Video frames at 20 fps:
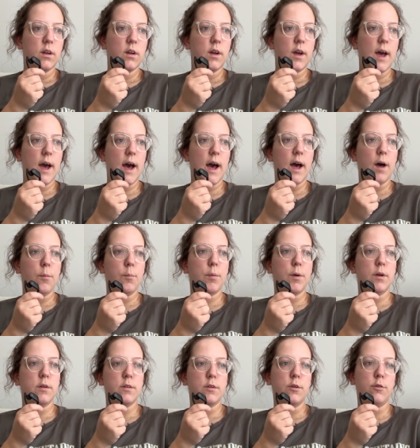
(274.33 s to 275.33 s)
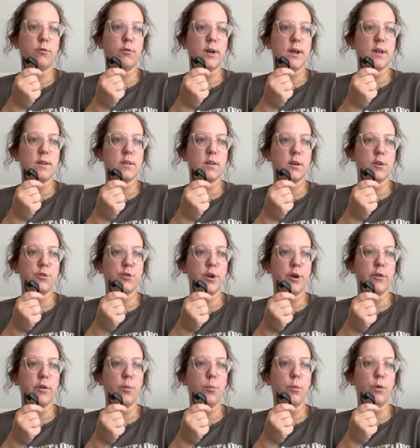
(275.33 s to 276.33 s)
at personal risk,
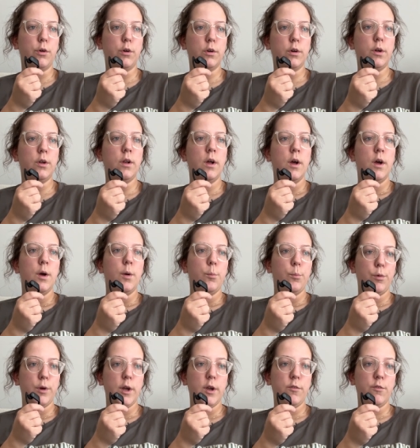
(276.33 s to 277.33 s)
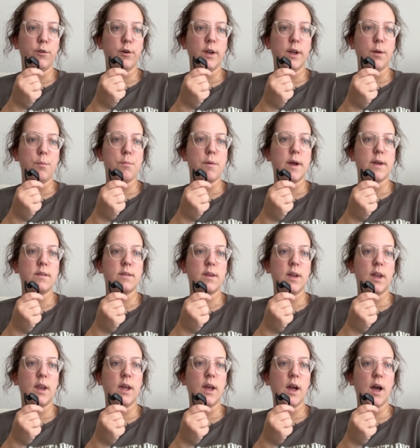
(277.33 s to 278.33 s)
showing moral bravery by
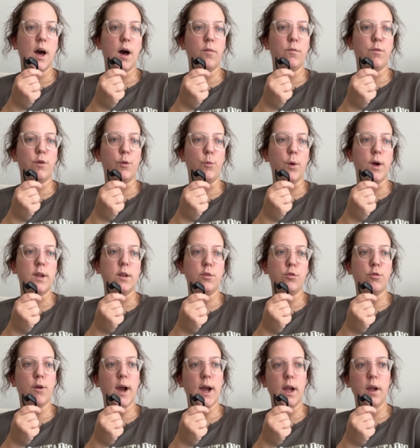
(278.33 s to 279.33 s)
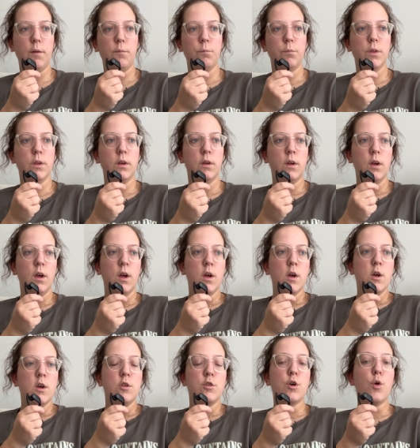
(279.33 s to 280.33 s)
standing up for what is right.
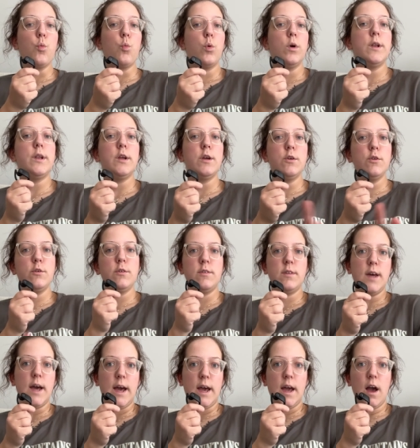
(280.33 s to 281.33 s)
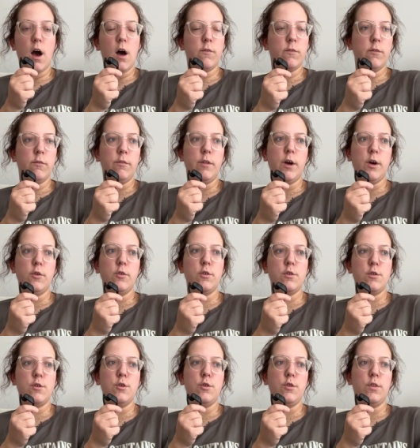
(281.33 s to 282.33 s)
So would you say, off of those
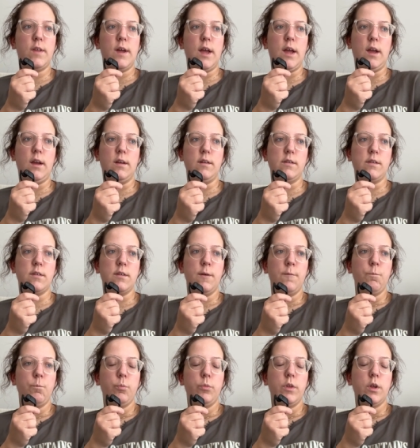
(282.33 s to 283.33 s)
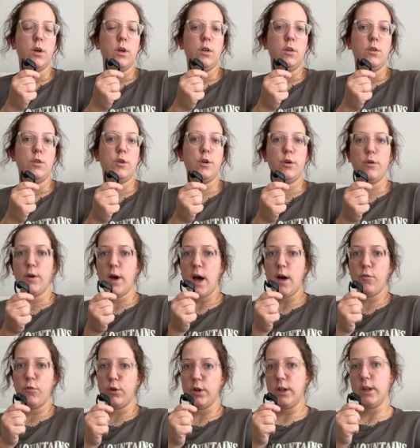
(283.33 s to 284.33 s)
2 things, do you
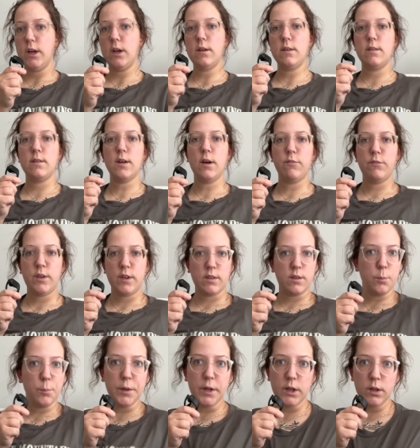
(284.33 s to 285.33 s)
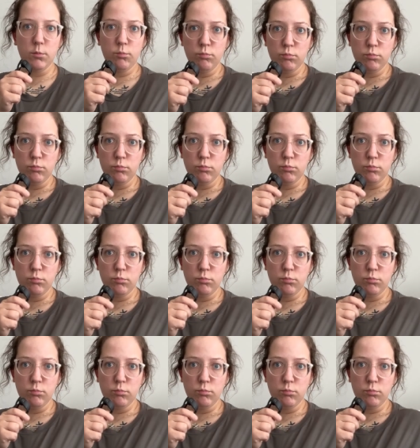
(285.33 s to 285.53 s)
have really good self-discipline?